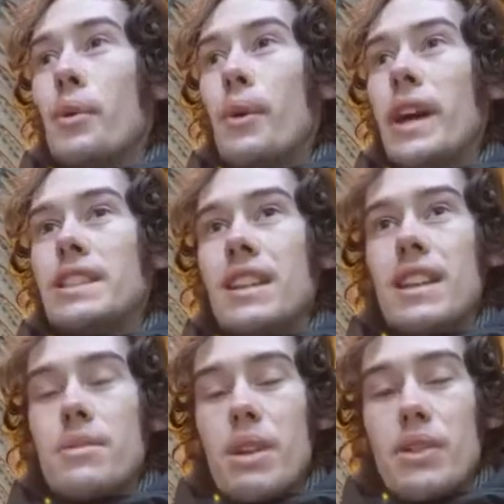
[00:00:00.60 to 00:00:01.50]
wait a
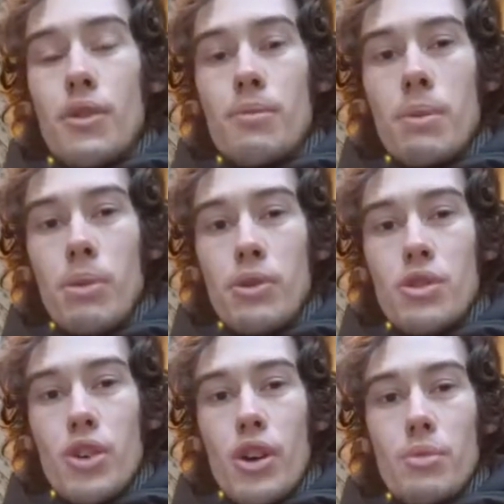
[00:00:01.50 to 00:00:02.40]
little bit for people to
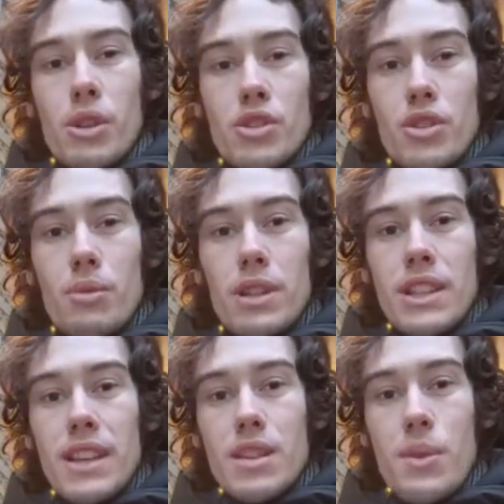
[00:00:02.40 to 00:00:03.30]
join because normally it
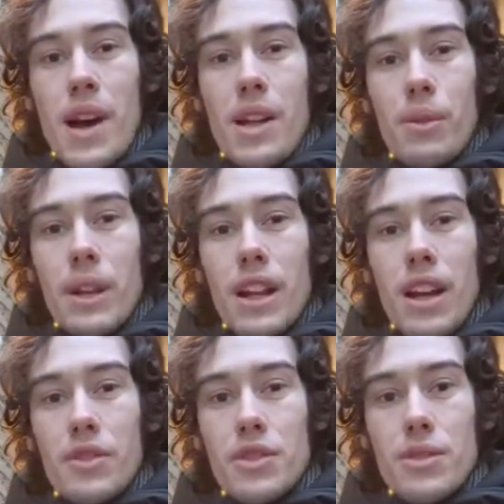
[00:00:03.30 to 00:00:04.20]
takes a while when a
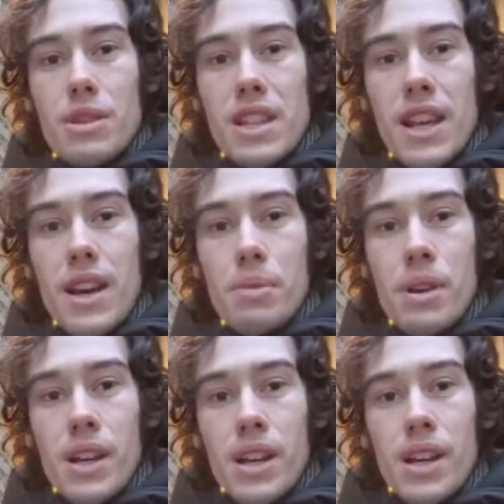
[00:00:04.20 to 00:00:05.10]
live stream is set up
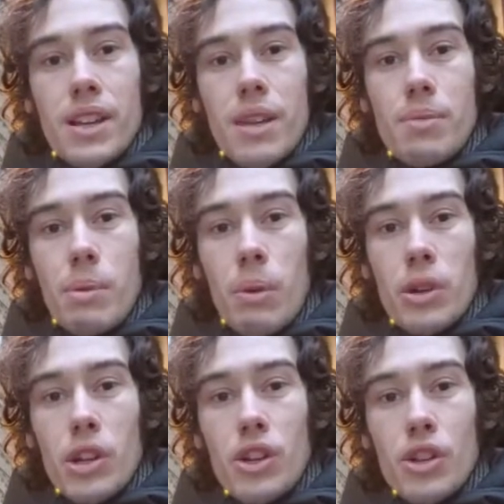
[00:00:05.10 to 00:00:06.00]
that people
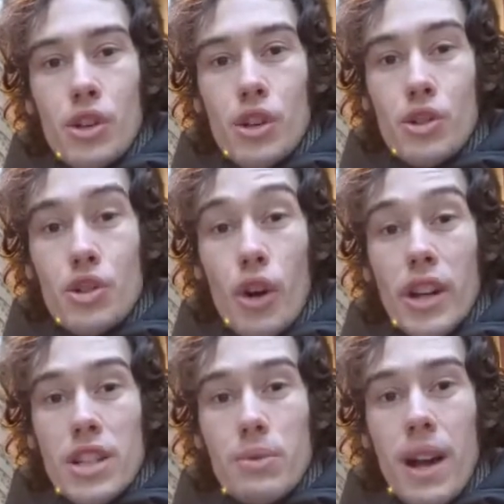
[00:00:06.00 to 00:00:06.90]
will join
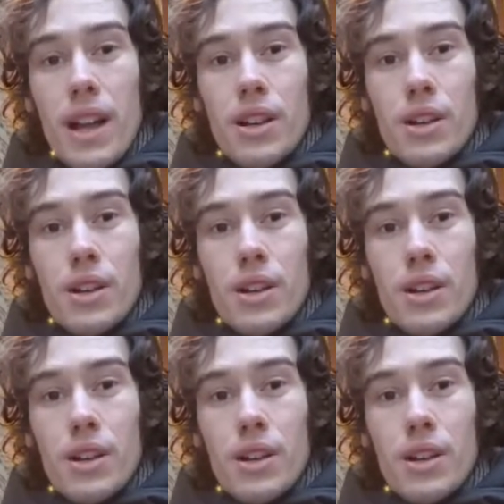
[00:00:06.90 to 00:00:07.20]
as well.